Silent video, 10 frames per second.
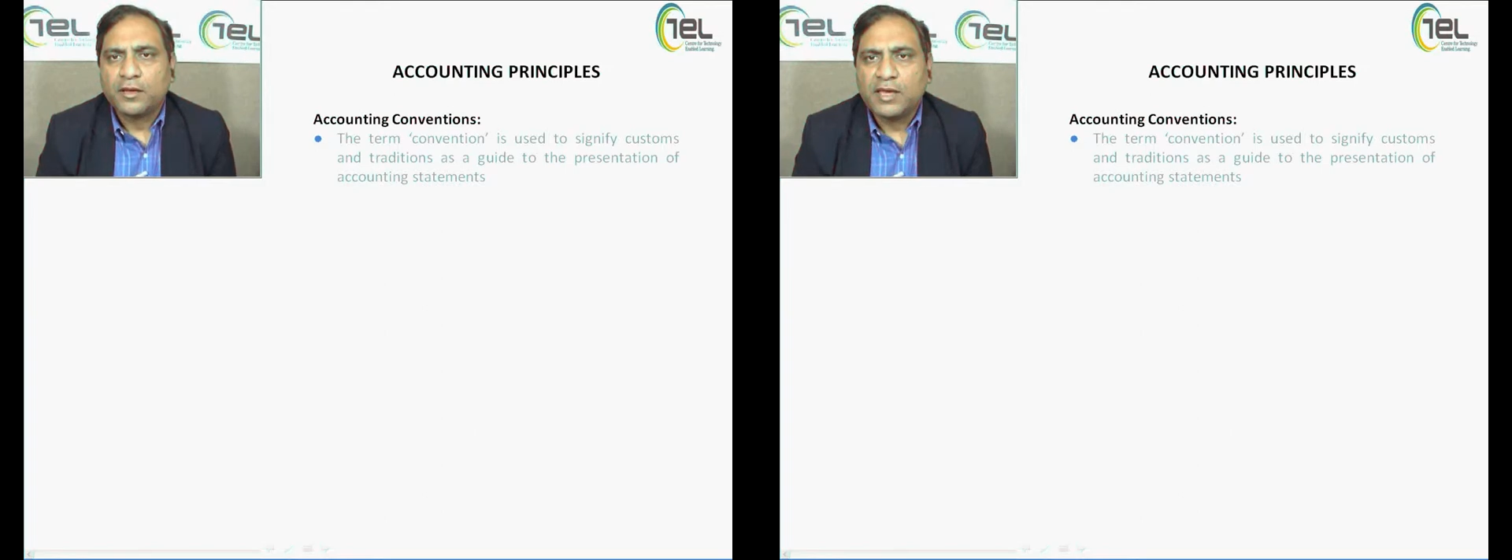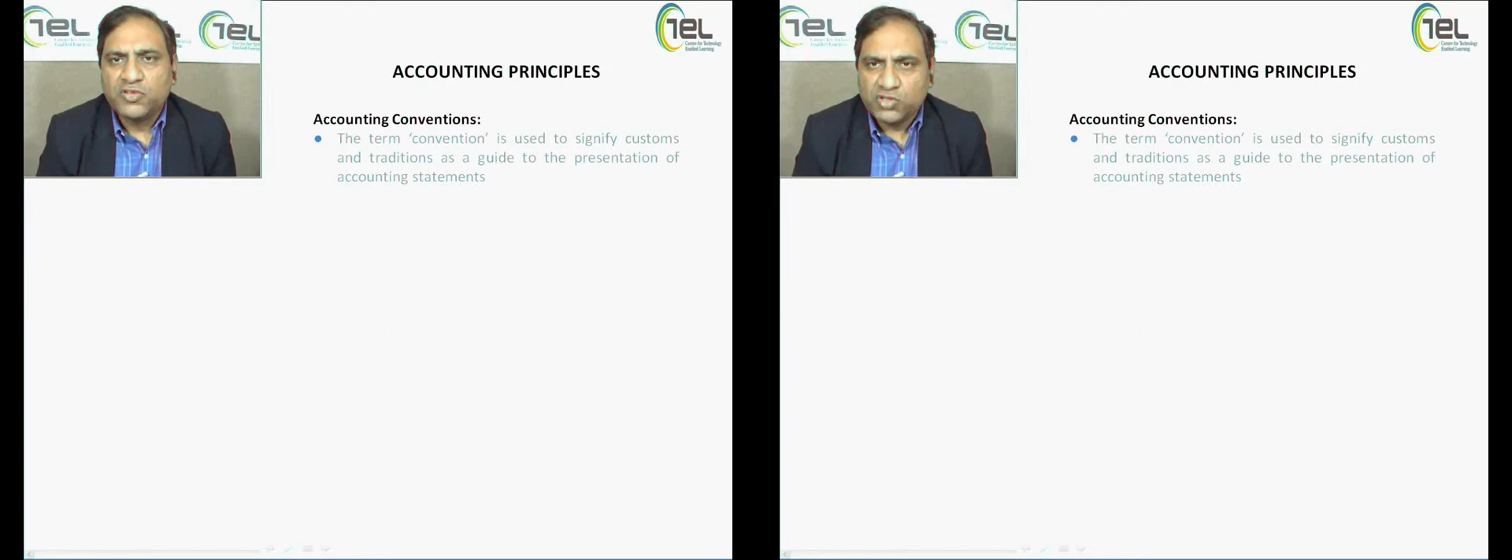
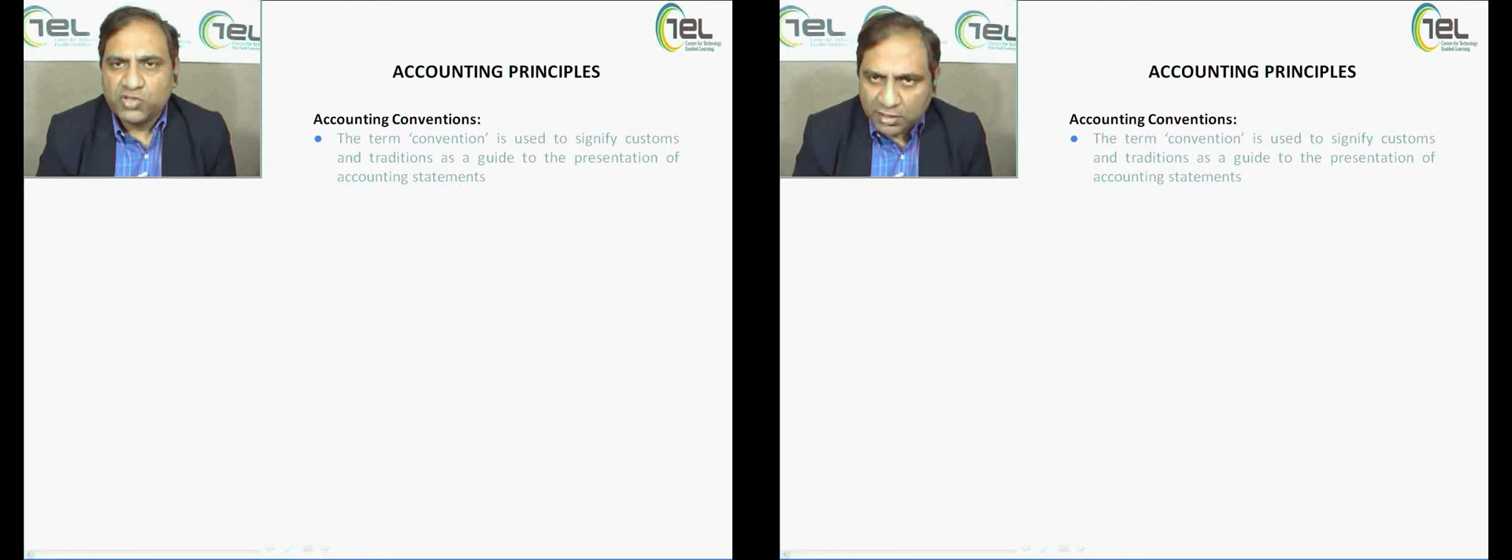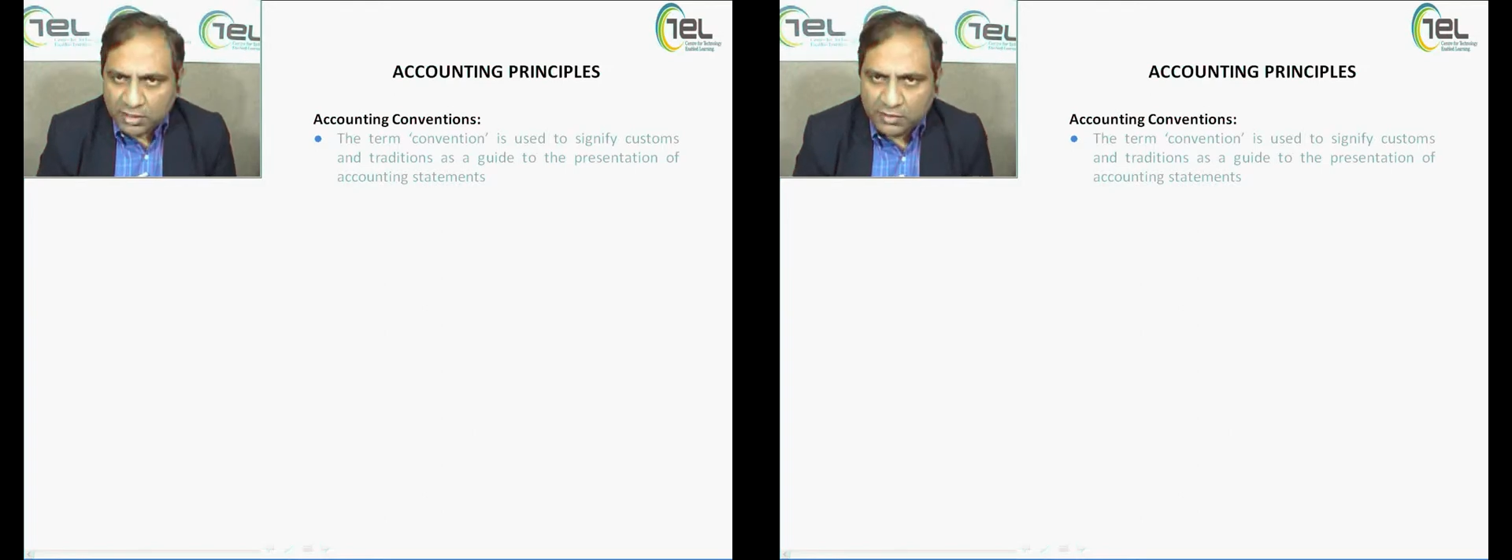can
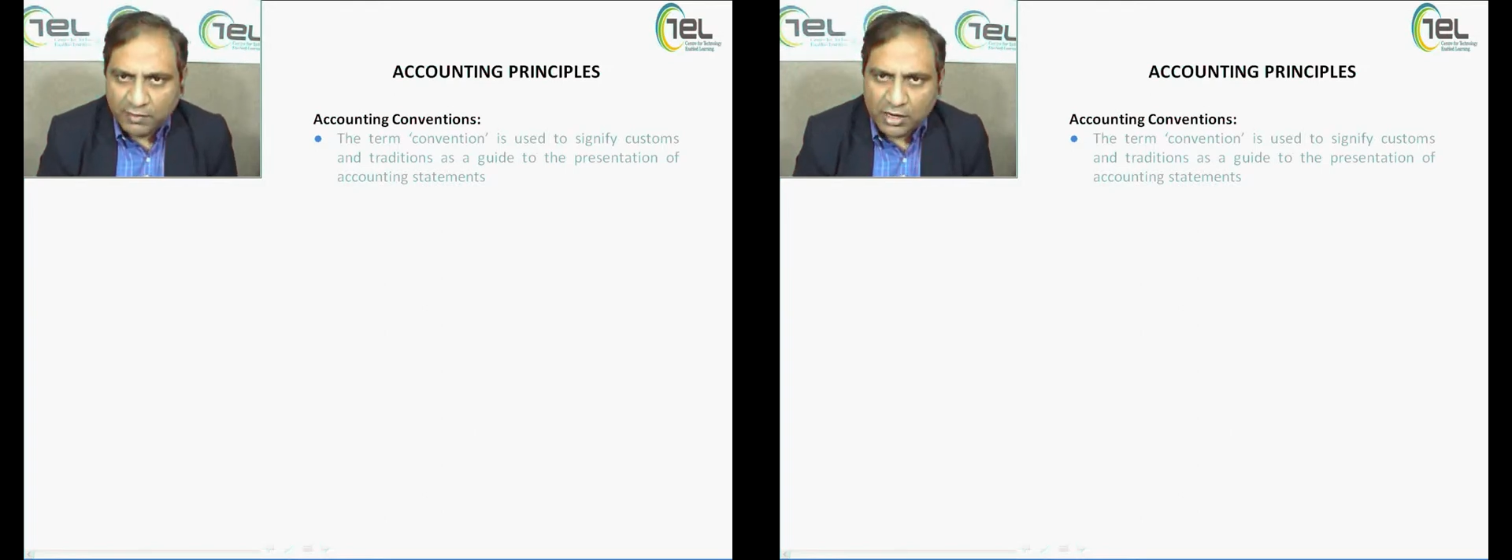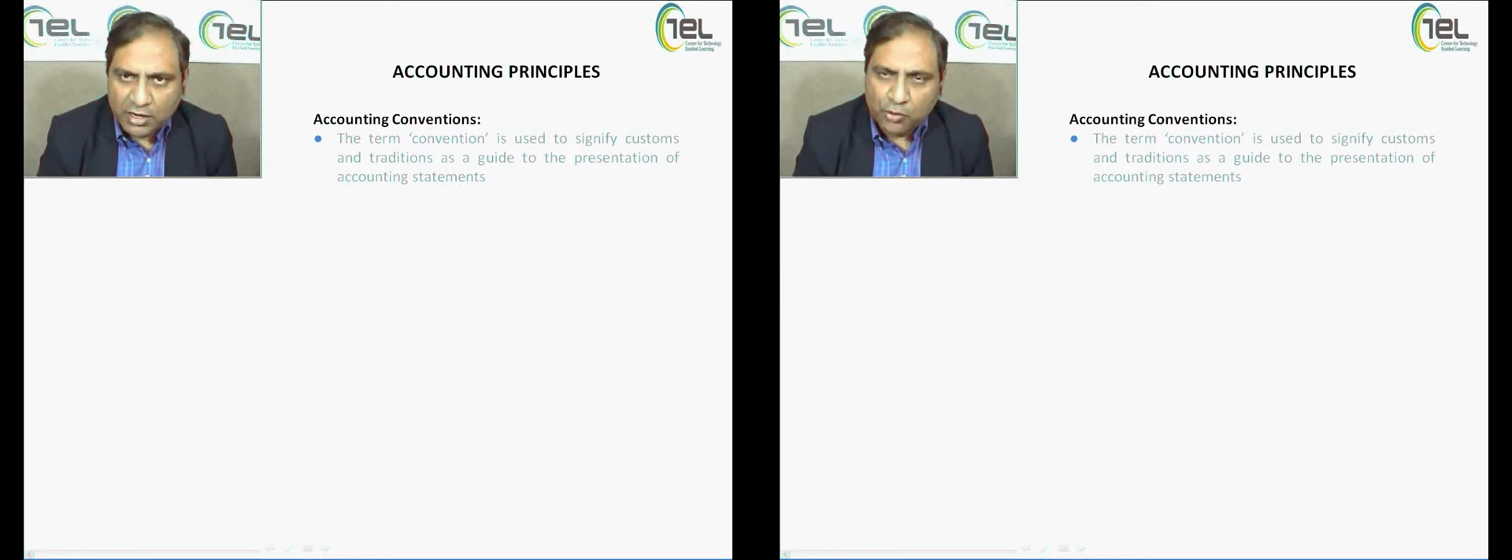change the
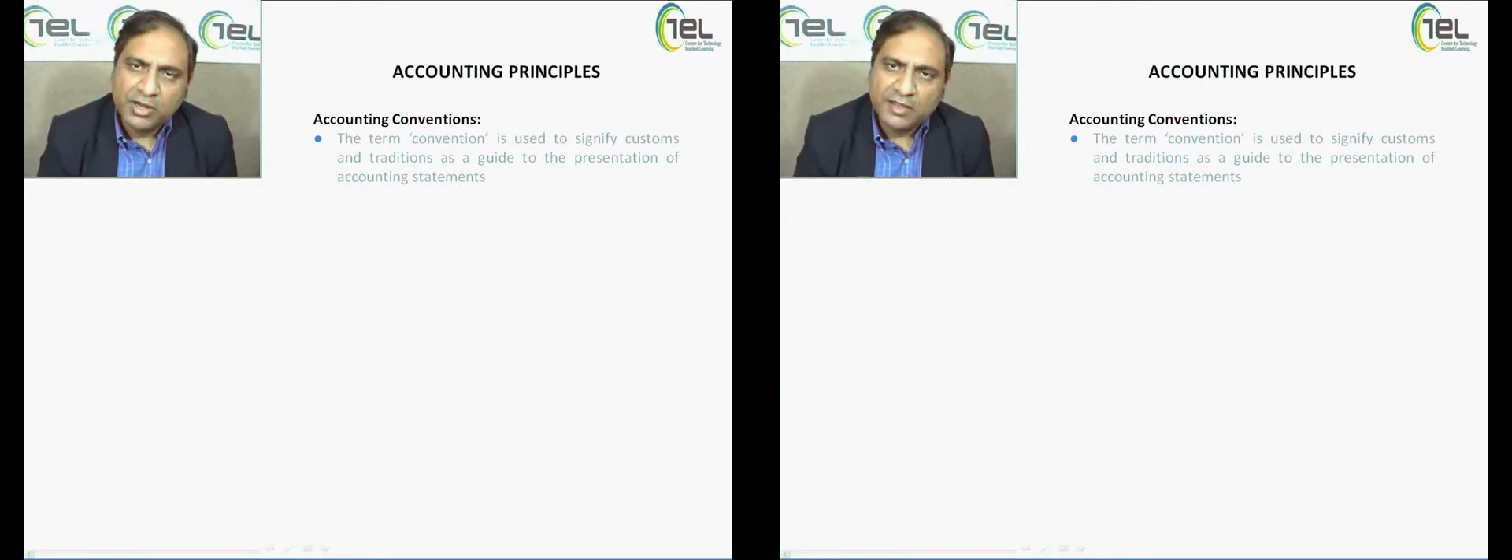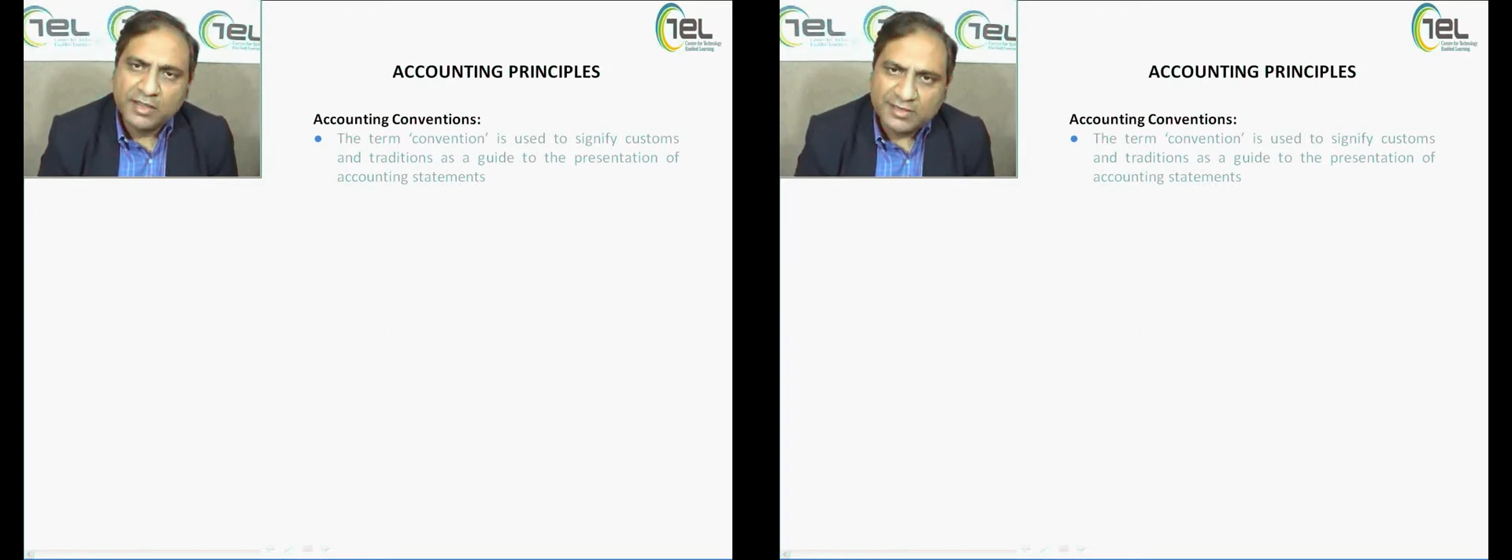very
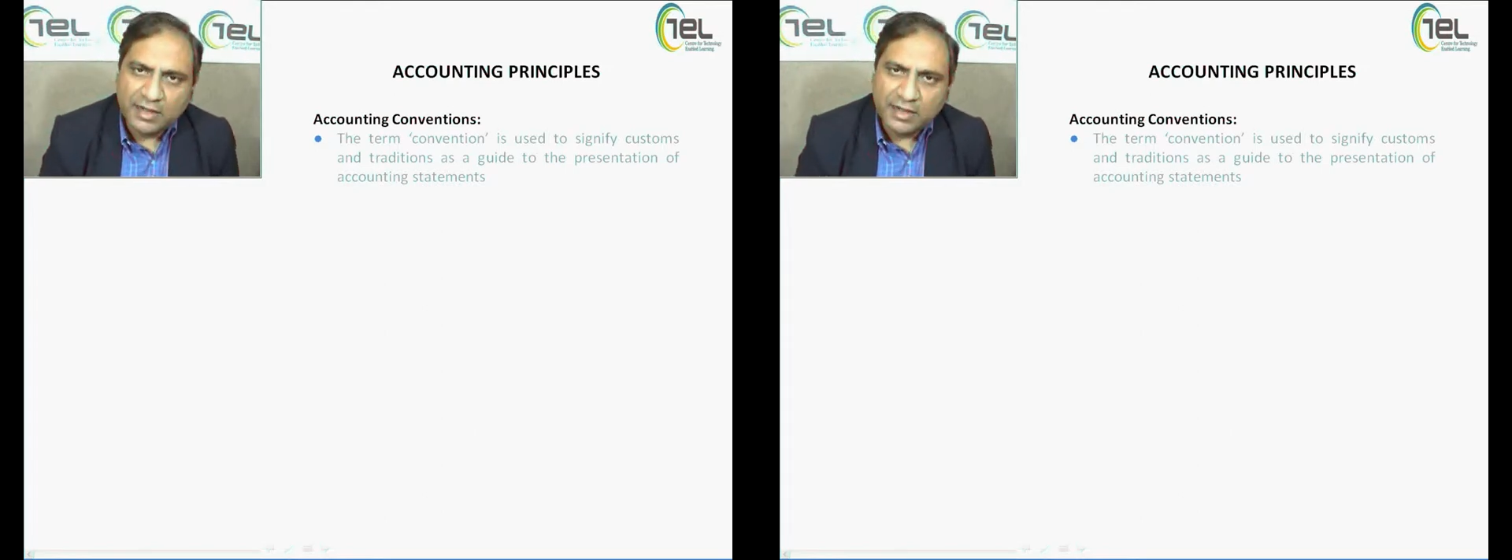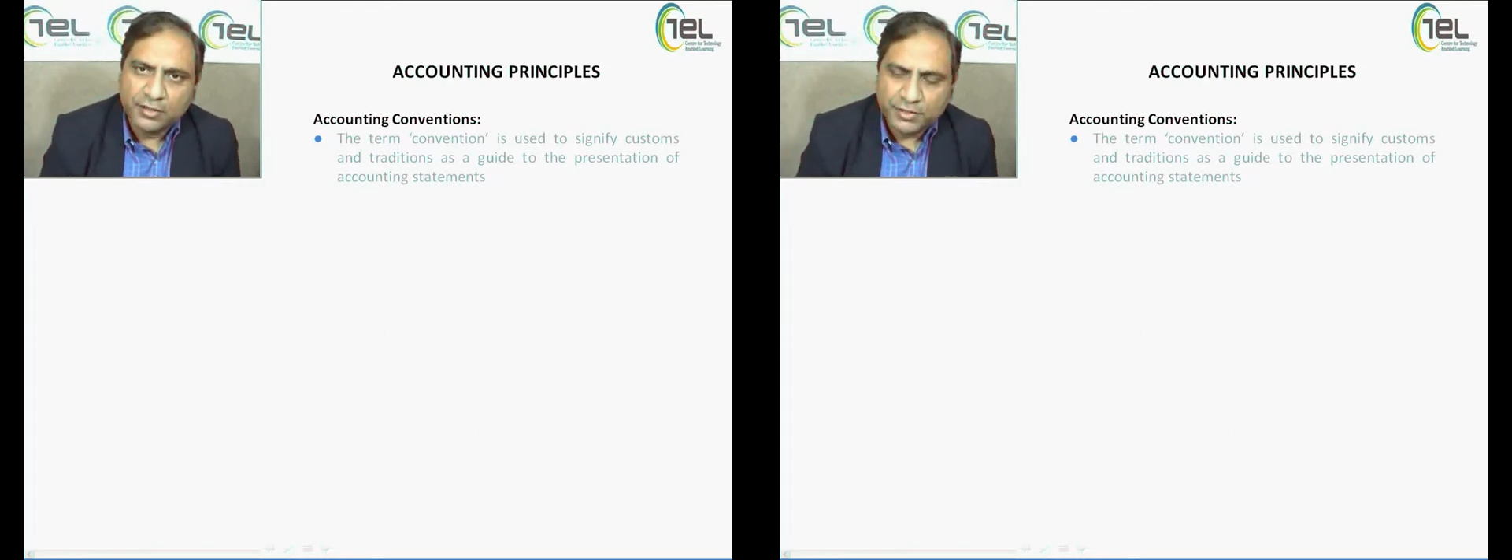accounting
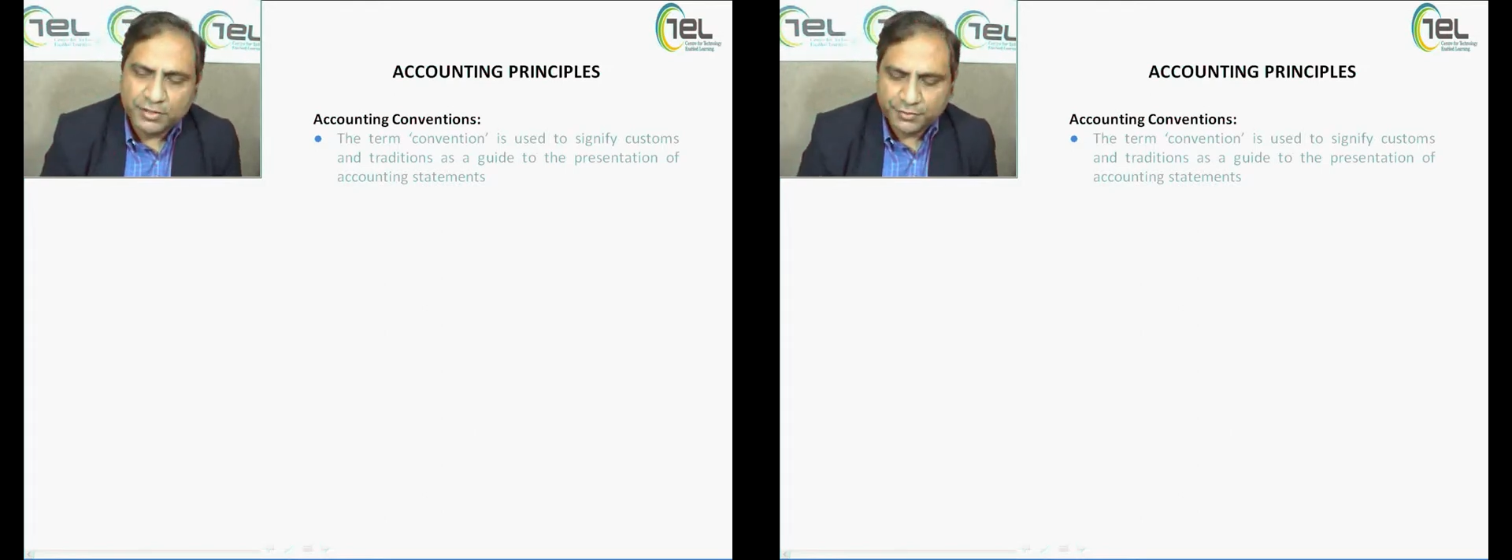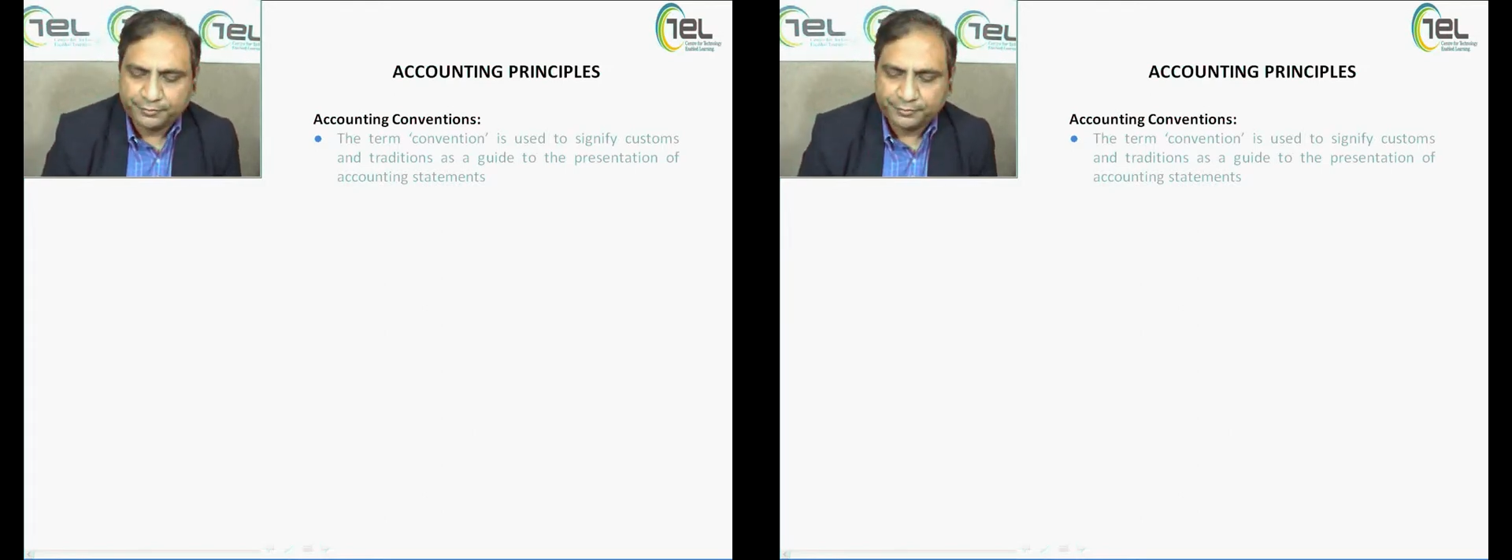standards.